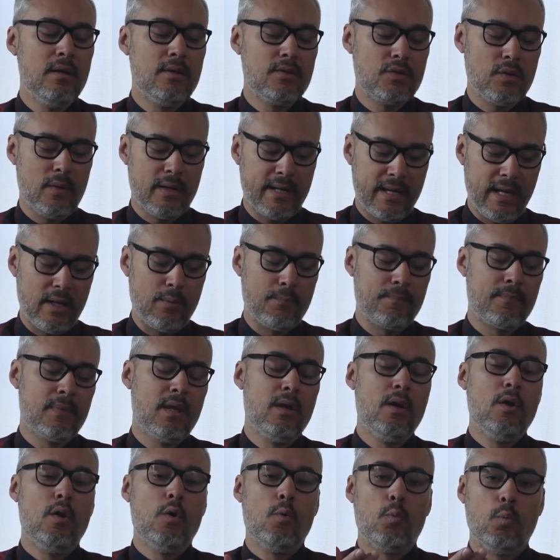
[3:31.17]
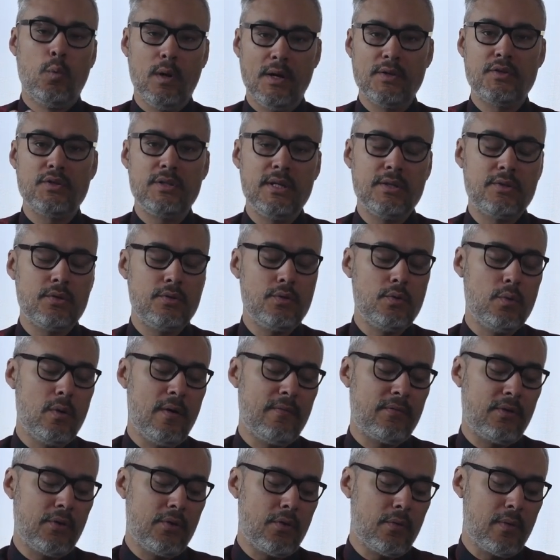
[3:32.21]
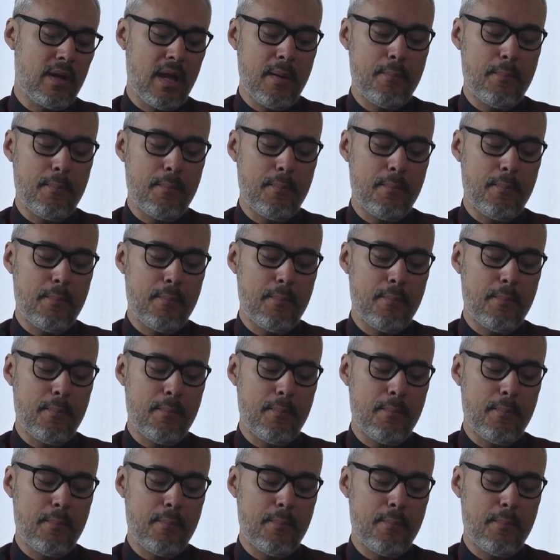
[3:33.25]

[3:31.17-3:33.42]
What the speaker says: So again, what you need to do after you